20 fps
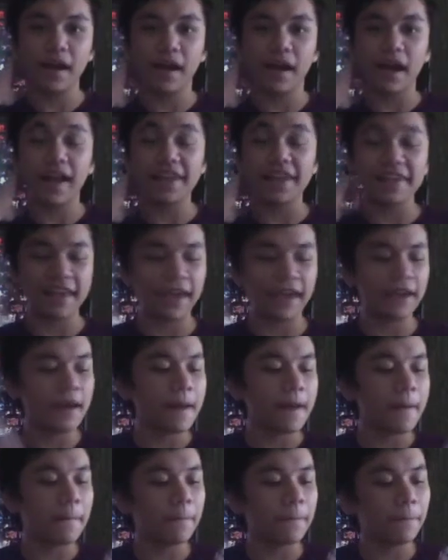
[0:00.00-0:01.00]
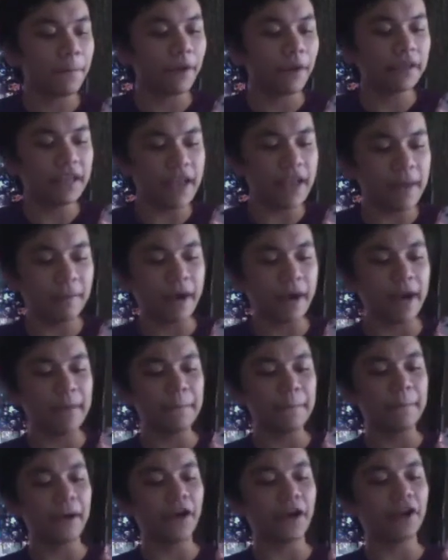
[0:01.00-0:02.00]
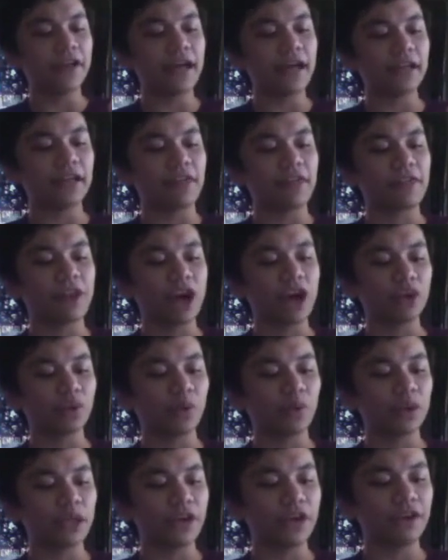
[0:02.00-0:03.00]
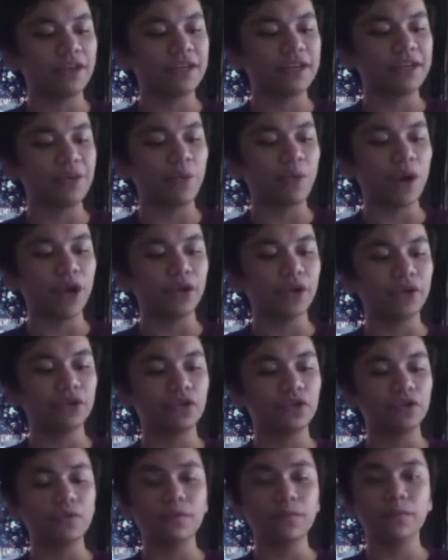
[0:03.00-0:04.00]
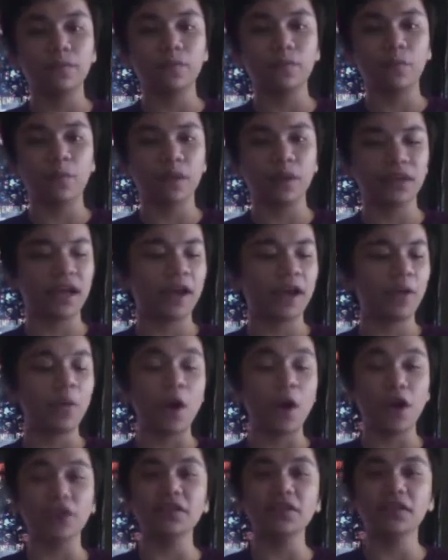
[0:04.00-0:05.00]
I said, pwede naman, pero that is not what I really want to, what I want